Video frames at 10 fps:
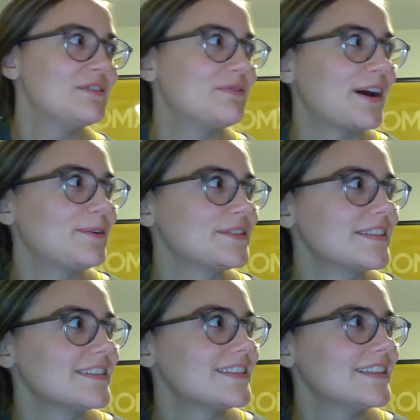
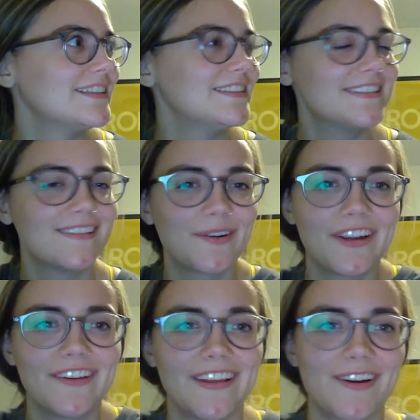viruses. You just don't
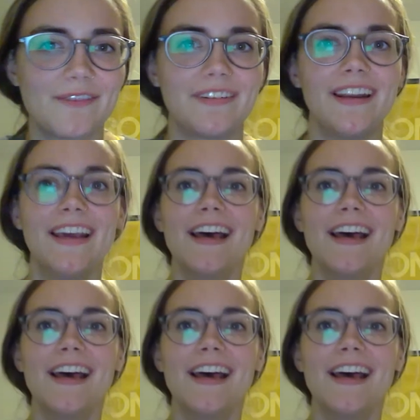hear that often.